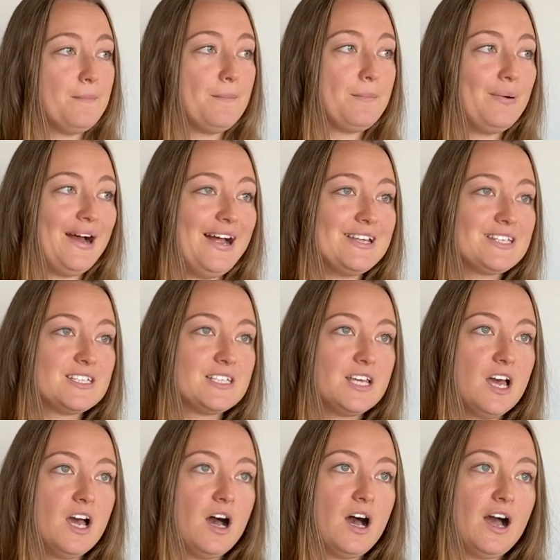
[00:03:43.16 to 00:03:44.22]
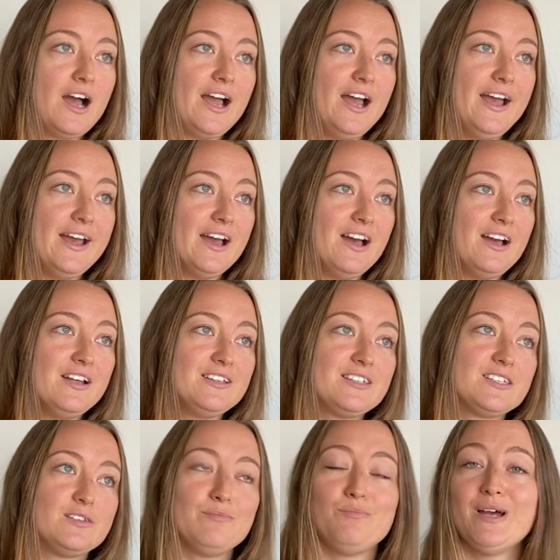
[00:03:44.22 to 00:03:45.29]
But
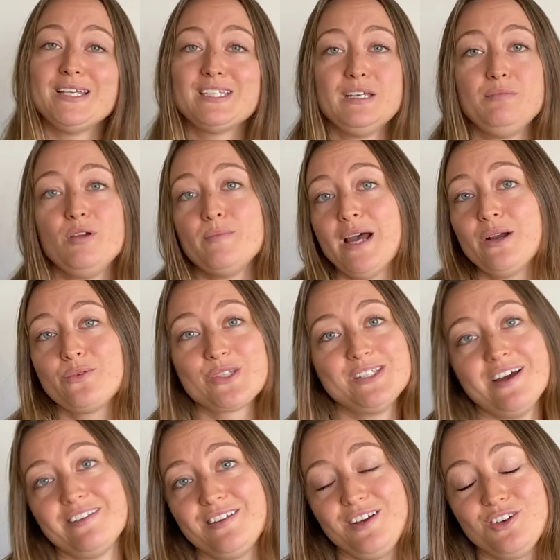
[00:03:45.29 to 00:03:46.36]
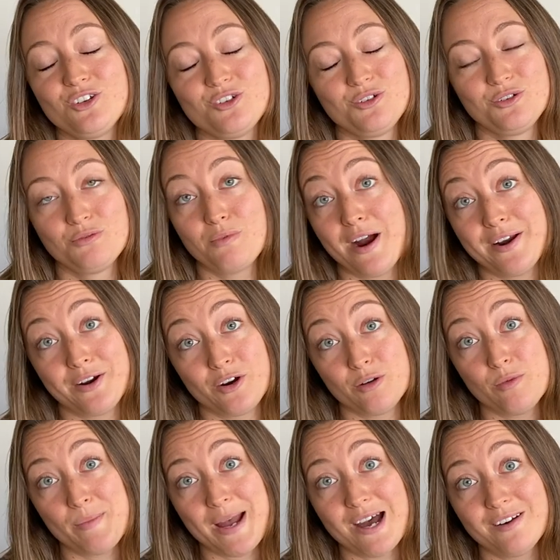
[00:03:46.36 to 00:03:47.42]
my sleeping bag was nothing to write home
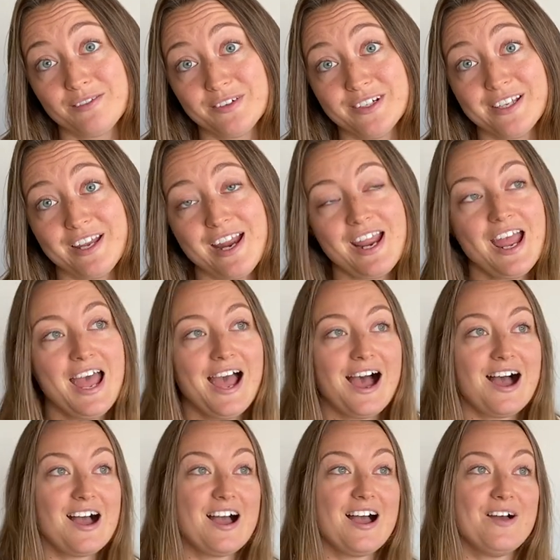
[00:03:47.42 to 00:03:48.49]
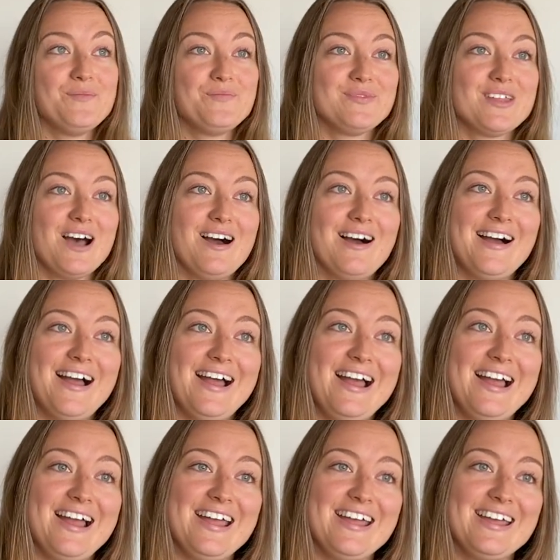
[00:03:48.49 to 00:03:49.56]
about, really.
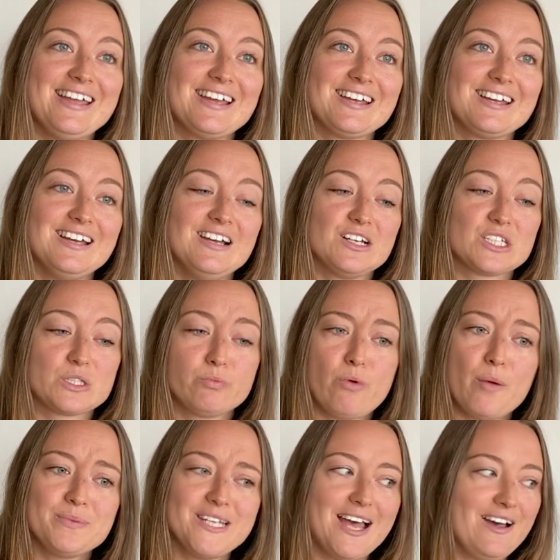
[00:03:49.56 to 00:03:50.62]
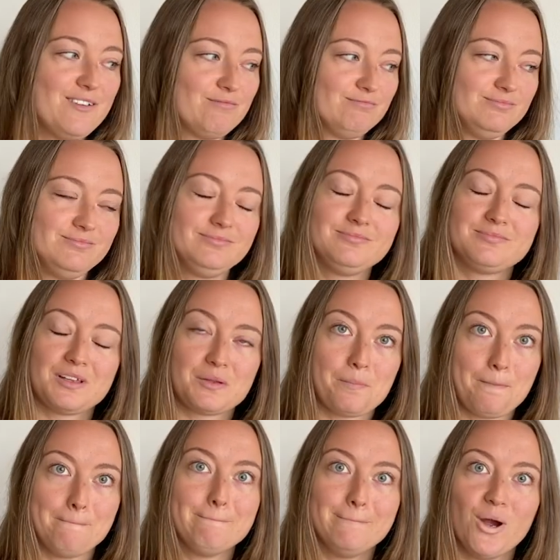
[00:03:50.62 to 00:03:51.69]
I swapped out
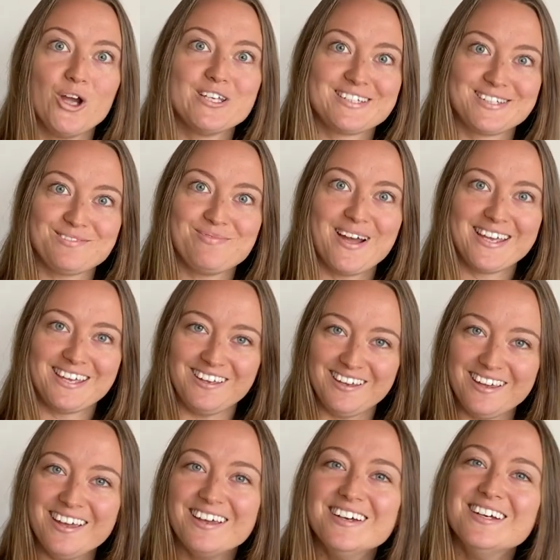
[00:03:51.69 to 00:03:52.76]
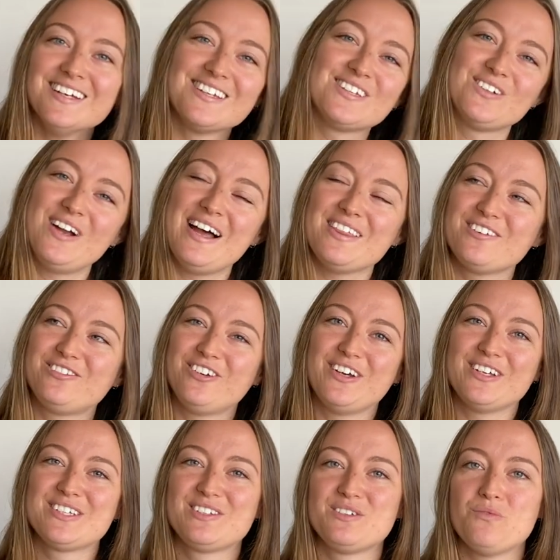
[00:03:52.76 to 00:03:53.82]
most of my gear throughout
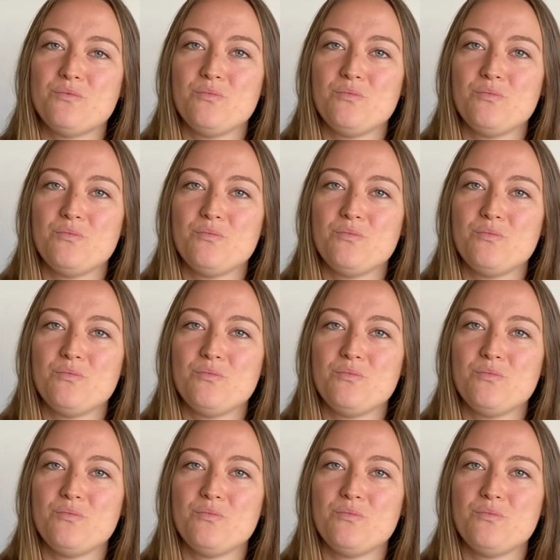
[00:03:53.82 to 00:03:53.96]
the